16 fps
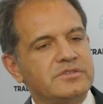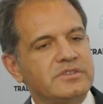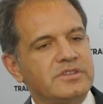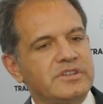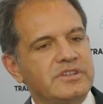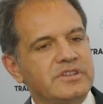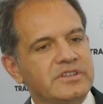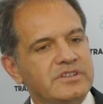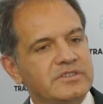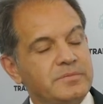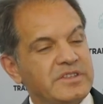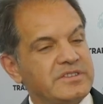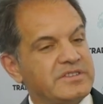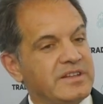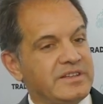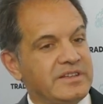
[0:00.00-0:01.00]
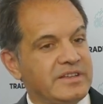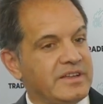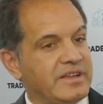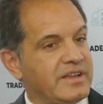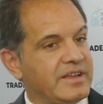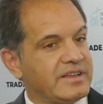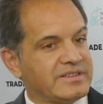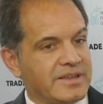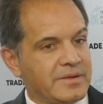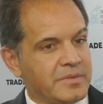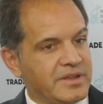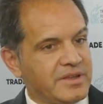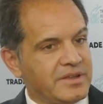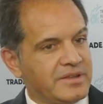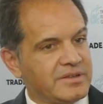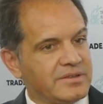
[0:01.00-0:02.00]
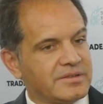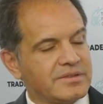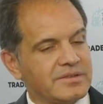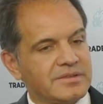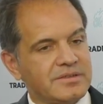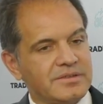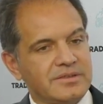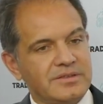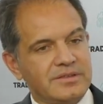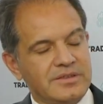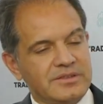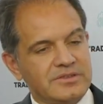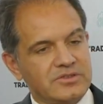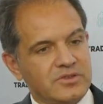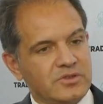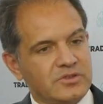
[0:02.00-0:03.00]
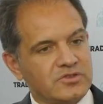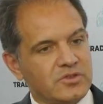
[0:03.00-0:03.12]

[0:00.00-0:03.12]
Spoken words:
especially SMEs and so on.